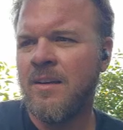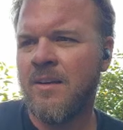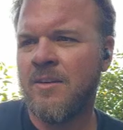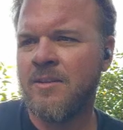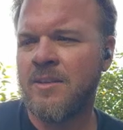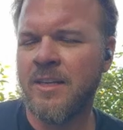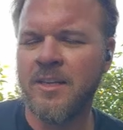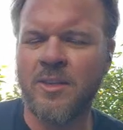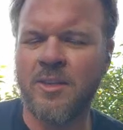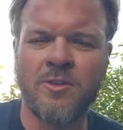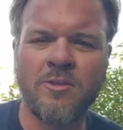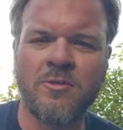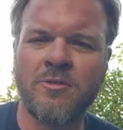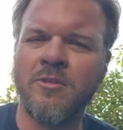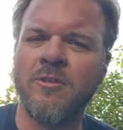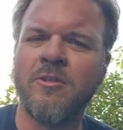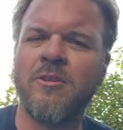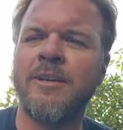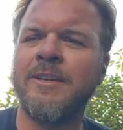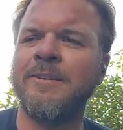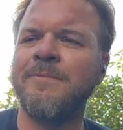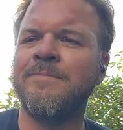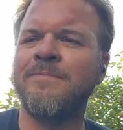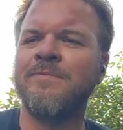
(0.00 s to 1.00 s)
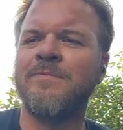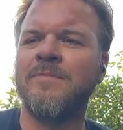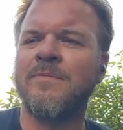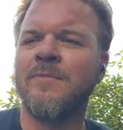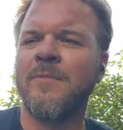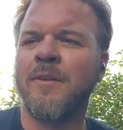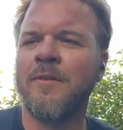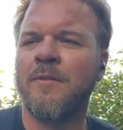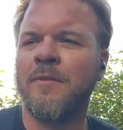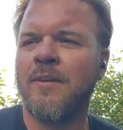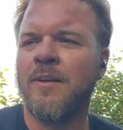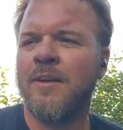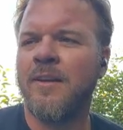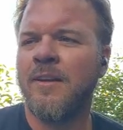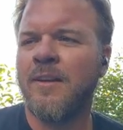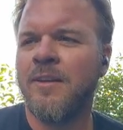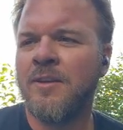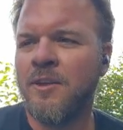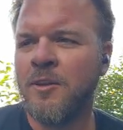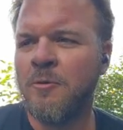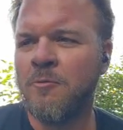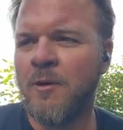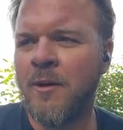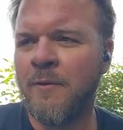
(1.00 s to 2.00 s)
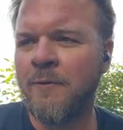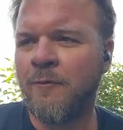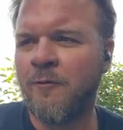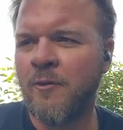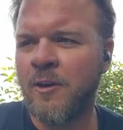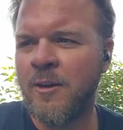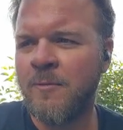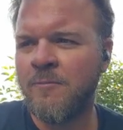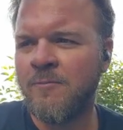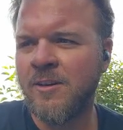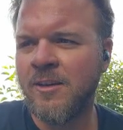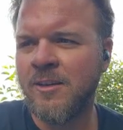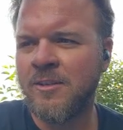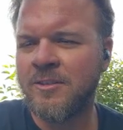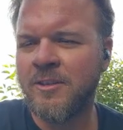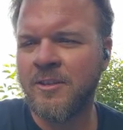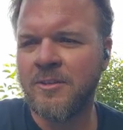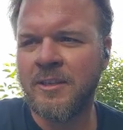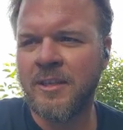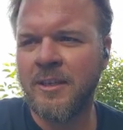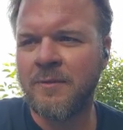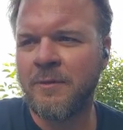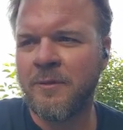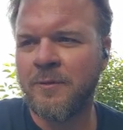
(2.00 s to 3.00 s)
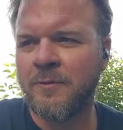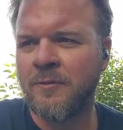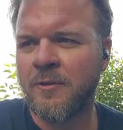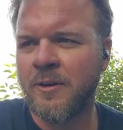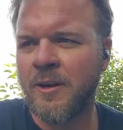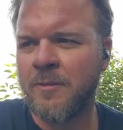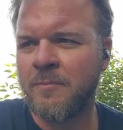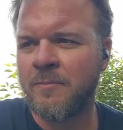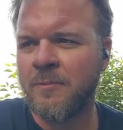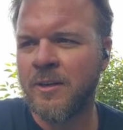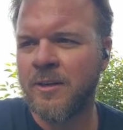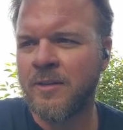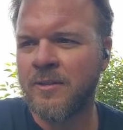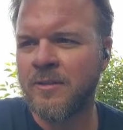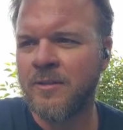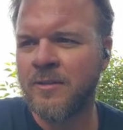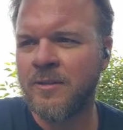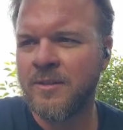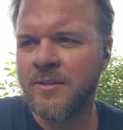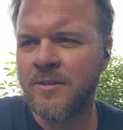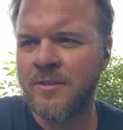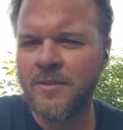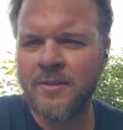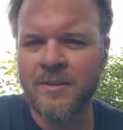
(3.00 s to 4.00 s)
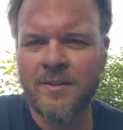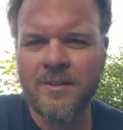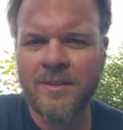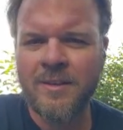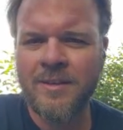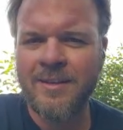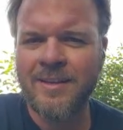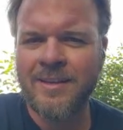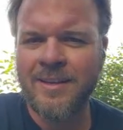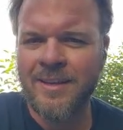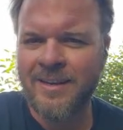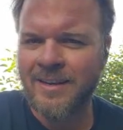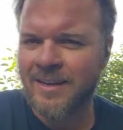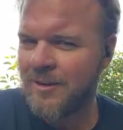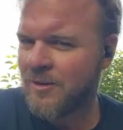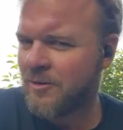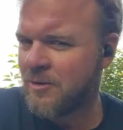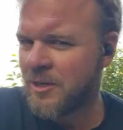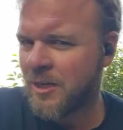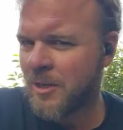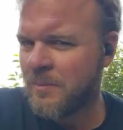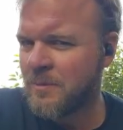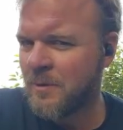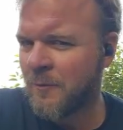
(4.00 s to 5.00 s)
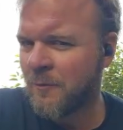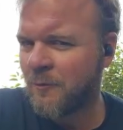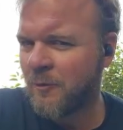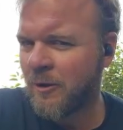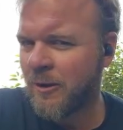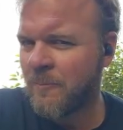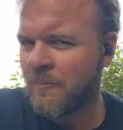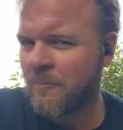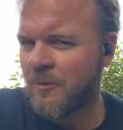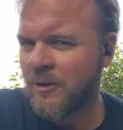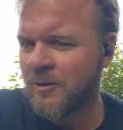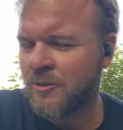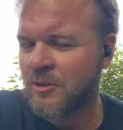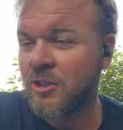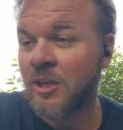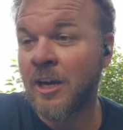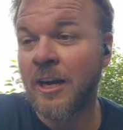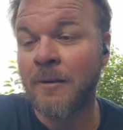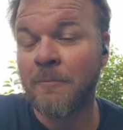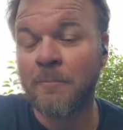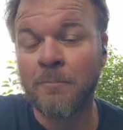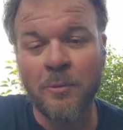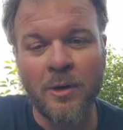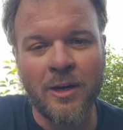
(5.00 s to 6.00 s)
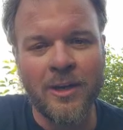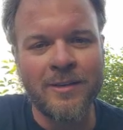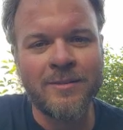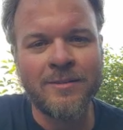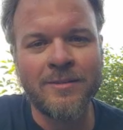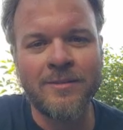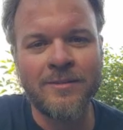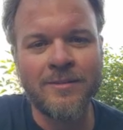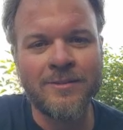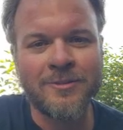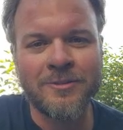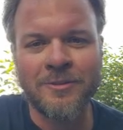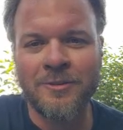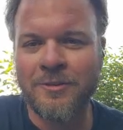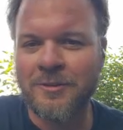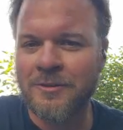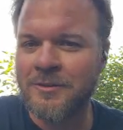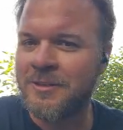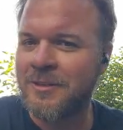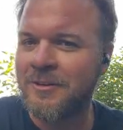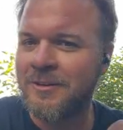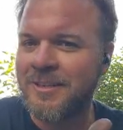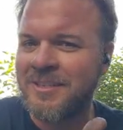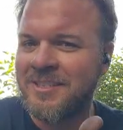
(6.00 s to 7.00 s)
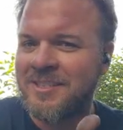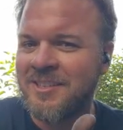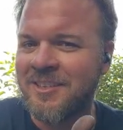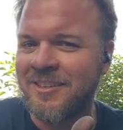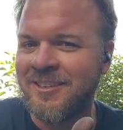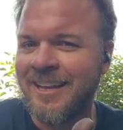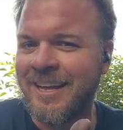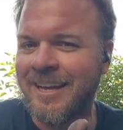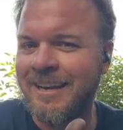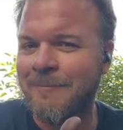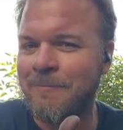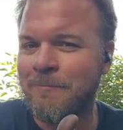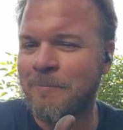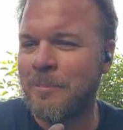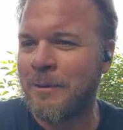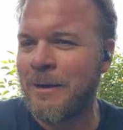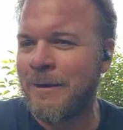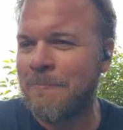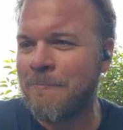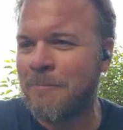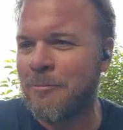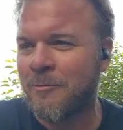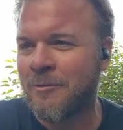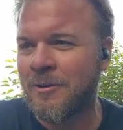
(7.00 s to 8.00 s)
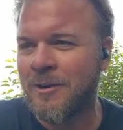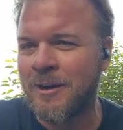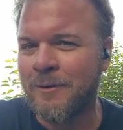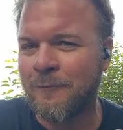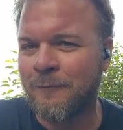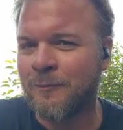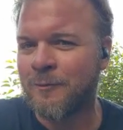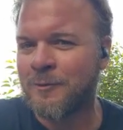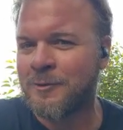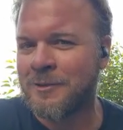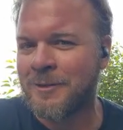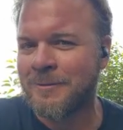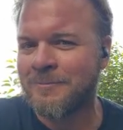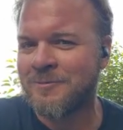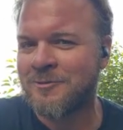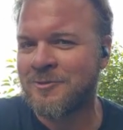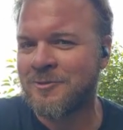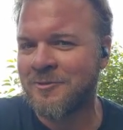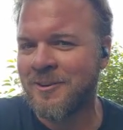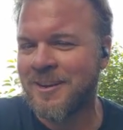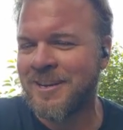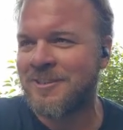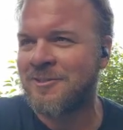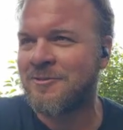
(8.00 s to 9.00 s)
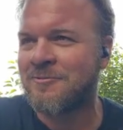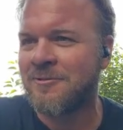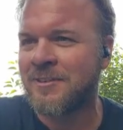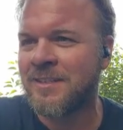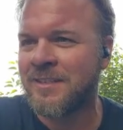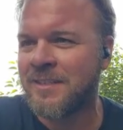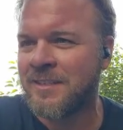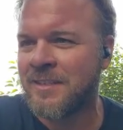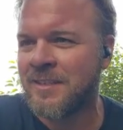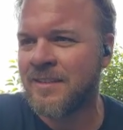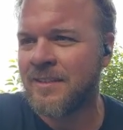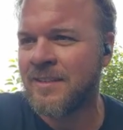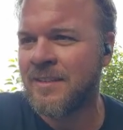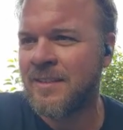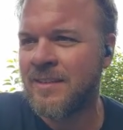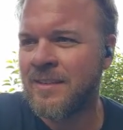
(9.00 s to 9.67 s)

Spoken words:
I was like, screw it. You want frame rails? I'll give you frame rails. And here comes a frame rail shot. But, turns out I still had a bumper on it for some strange reason.